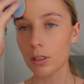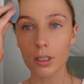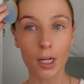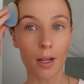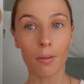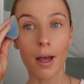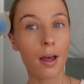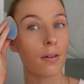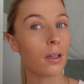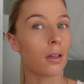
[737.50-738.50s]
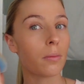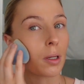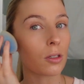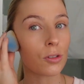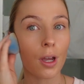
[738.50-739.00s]
today we're having a
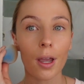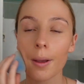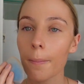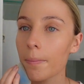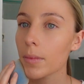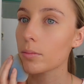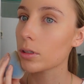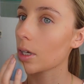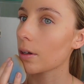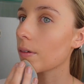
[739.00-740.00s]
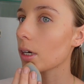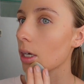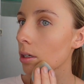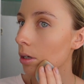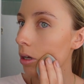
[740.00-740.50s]
beach day. I'm just getting
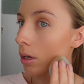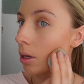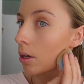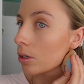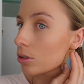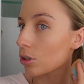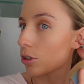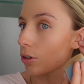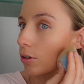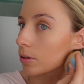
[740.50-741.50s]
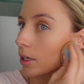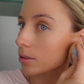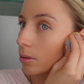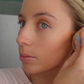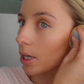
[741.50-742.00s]
ready to get
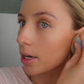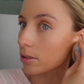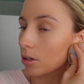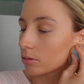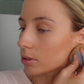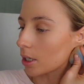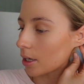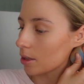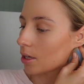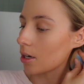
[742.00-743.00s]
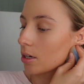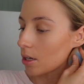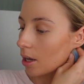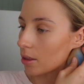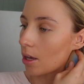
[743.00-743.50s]
some last content. I think I need to
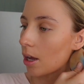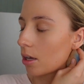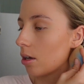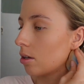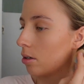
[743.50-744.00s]
get like